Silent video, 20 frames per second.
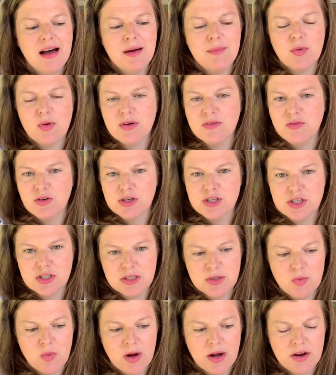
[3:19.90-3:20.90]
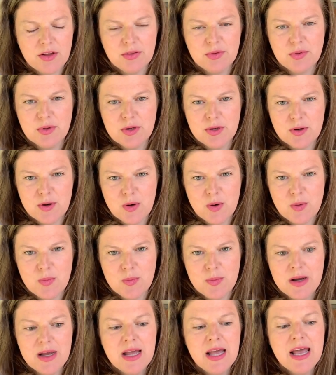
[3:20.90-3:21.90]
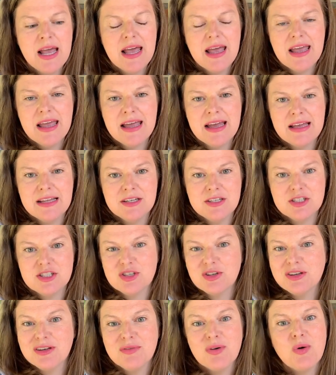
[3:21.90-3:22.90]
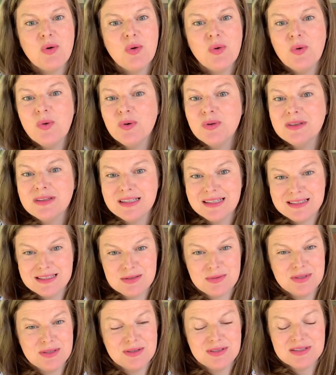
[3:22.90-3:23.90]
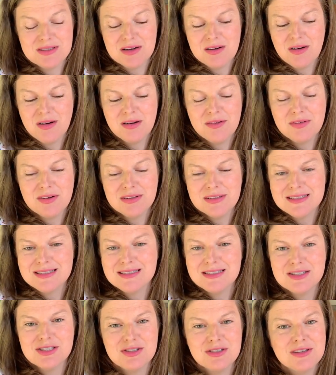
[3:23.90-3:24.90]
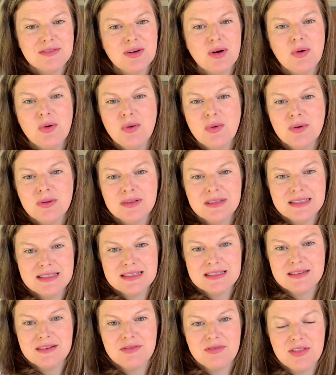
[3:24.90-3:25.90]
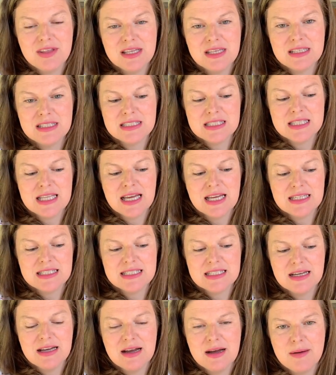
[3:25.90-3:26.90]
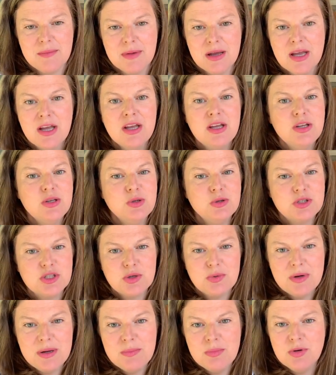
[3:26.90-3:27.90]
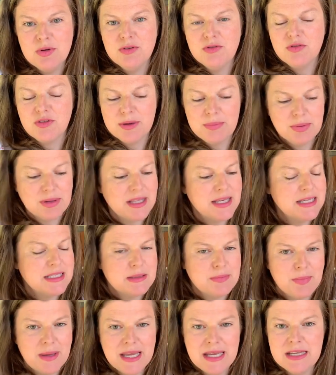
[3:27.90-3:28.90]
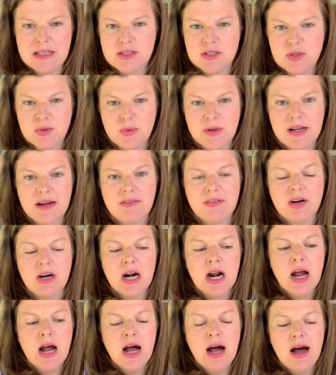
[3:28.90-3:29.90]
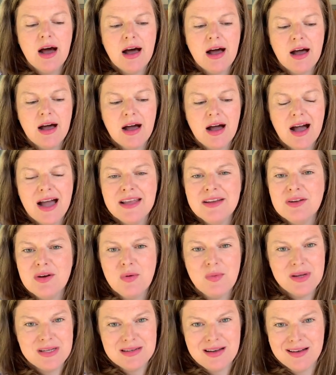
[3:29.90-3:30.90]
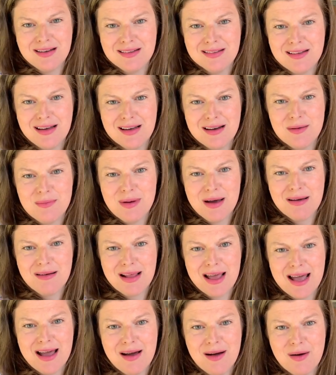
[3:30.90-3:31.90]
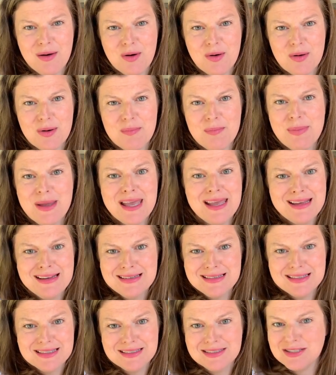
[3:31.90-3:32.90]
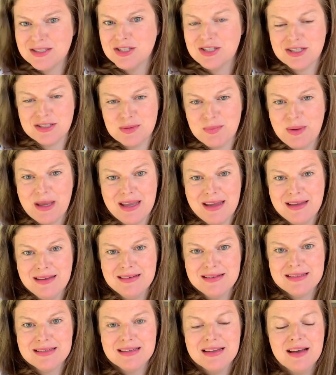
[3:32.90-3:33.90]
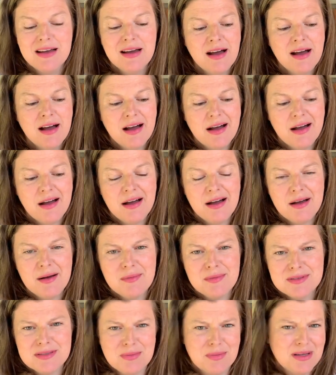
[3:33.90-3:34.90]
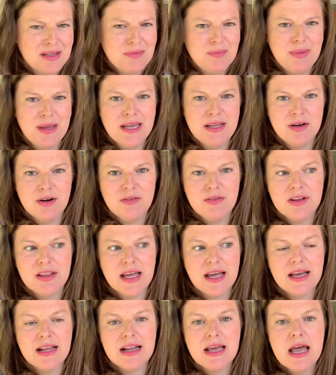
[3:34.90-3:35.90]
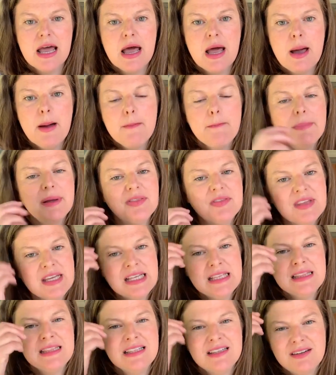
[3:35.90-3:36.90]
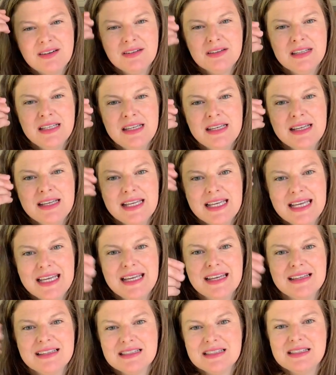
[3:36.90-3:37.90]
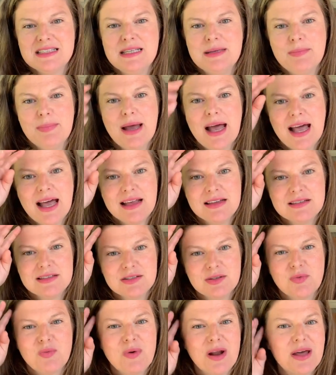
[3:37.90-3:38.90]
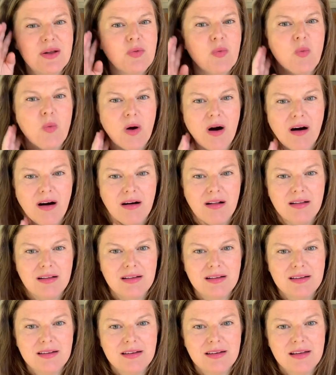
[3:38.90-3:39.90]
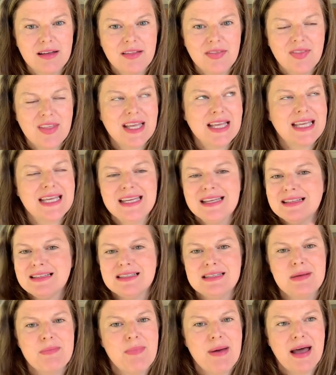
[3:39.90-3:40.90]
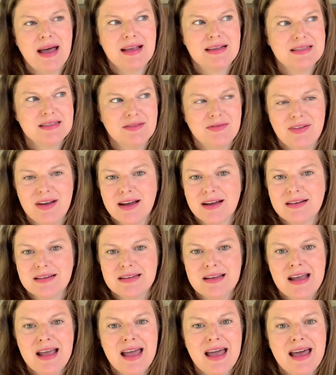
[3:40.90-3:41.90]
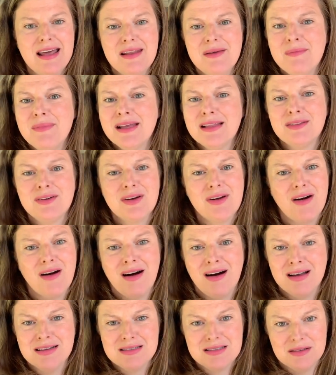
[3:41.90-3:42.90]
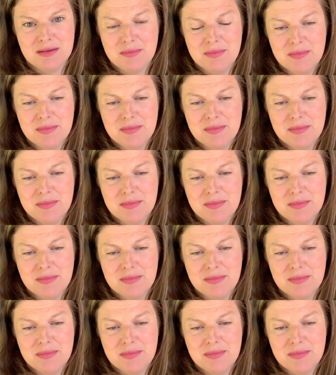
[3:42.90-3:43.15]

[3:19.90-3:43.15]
or virtually walk through your home, and she'll give a whole list. We do this on all of our listings. She'll give a whole list of things that you should remove, replace, paint, do whatever. I know we talk a lot about how paint is just paint. Someone can paint over that, but they literally can't see past the red wall. They can't see past the fact, and it may look awesome,